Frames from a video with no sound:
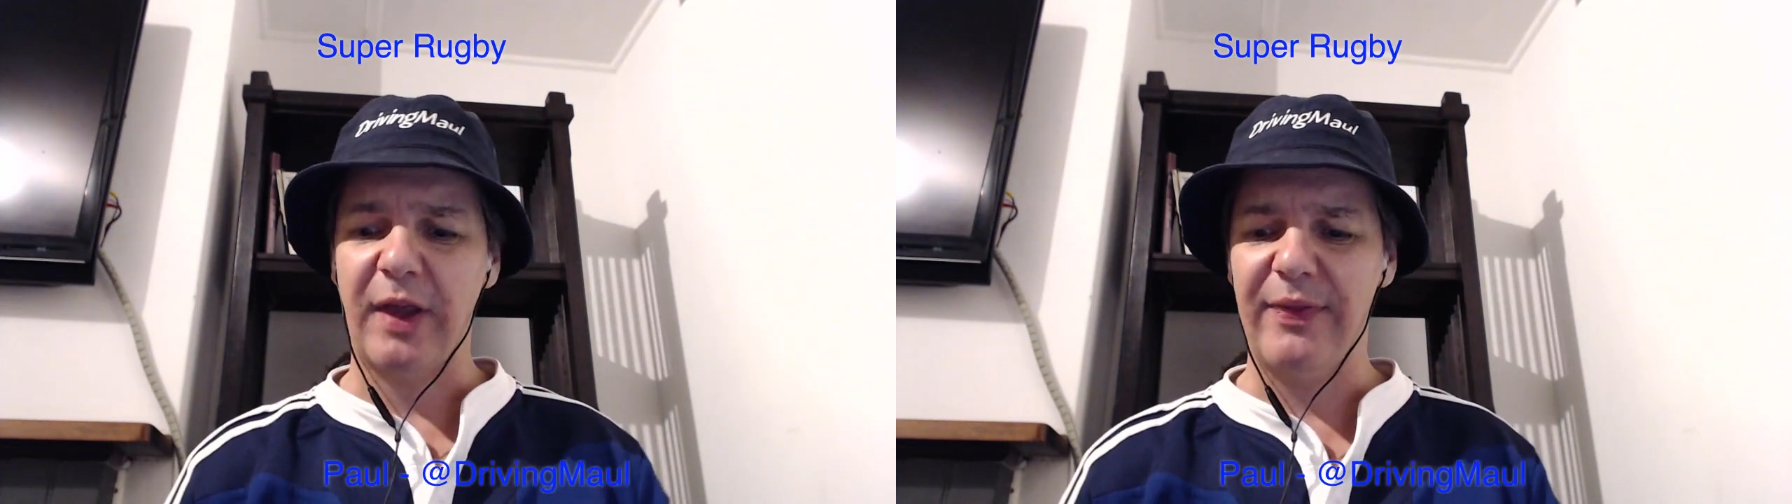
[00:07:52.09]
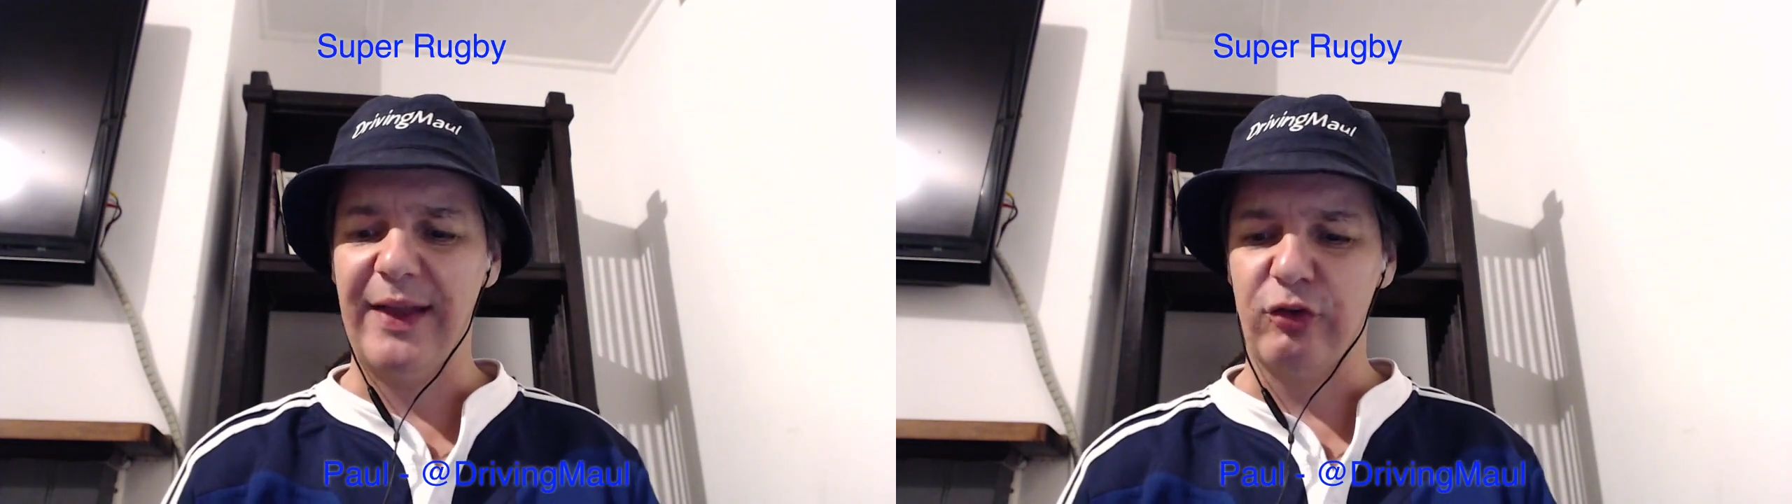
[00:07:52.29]

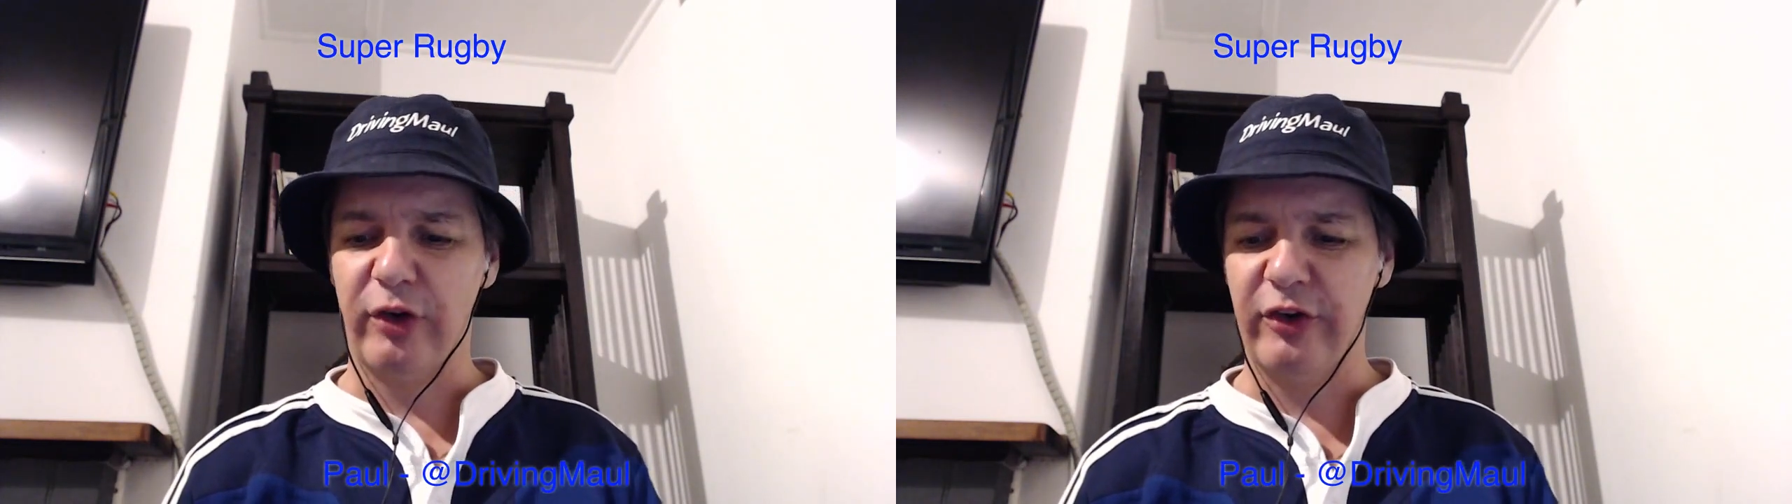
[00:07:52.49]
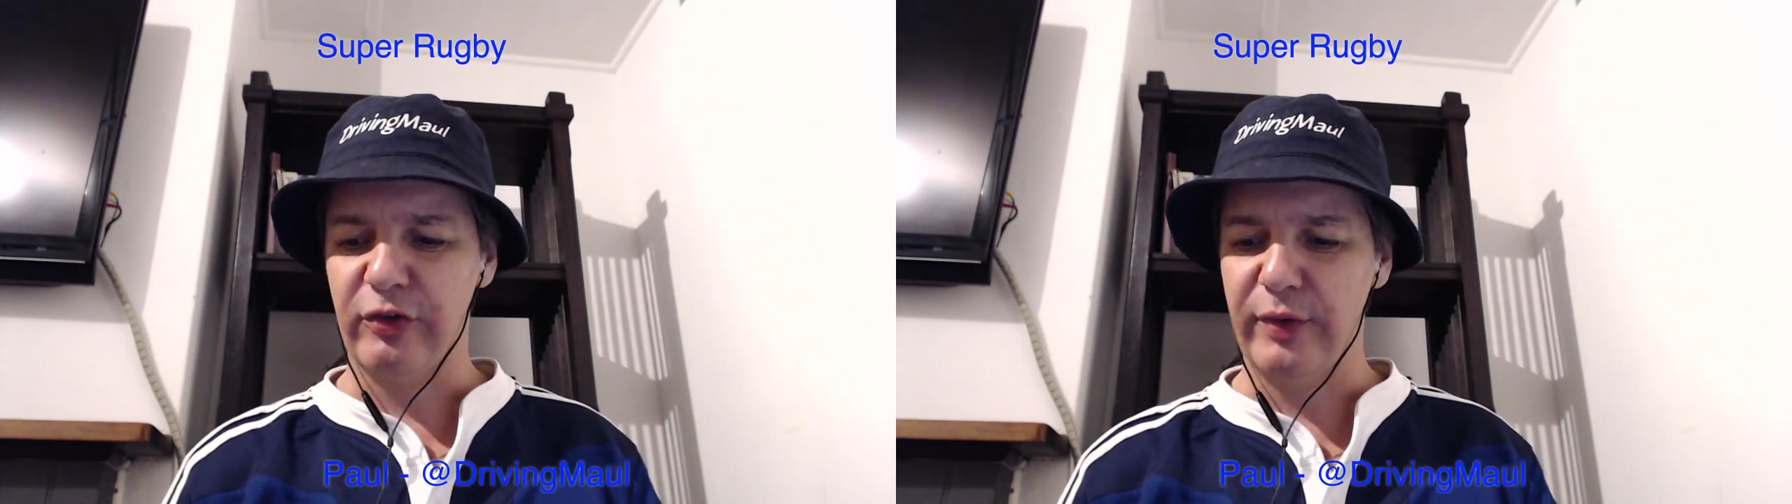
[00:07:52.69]
and then
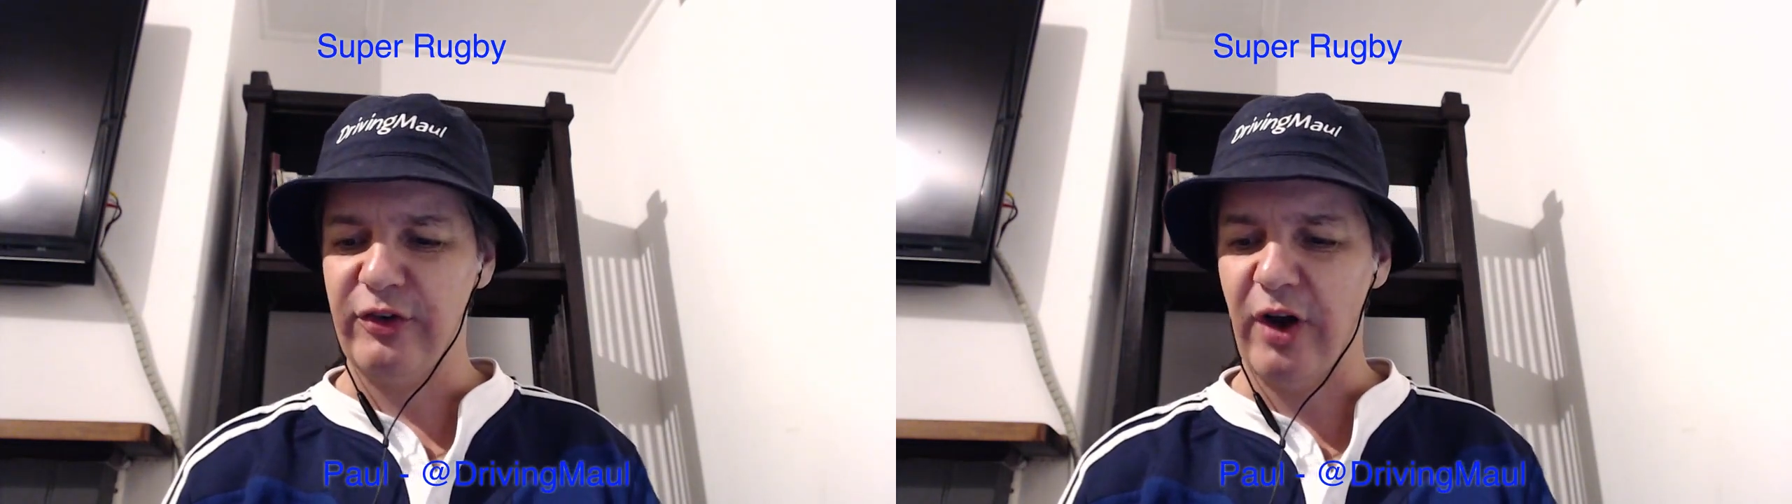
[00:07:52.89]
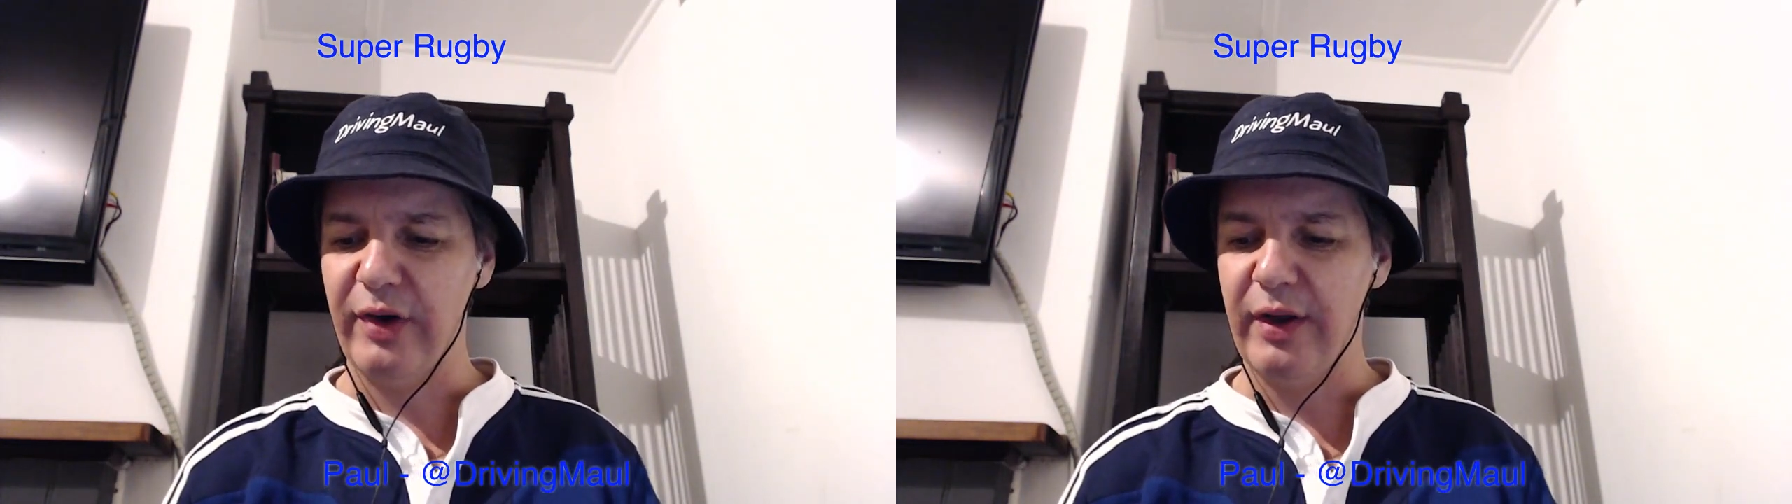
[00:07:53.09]
tries to
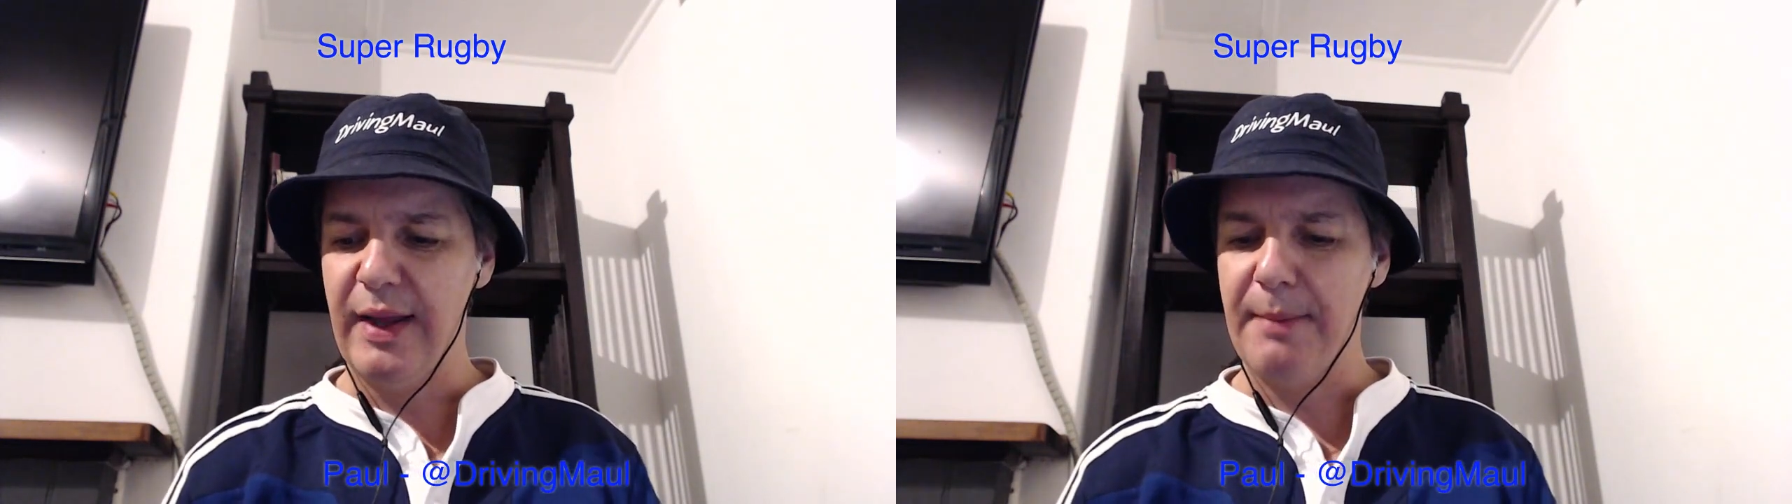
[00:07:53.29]
reach over.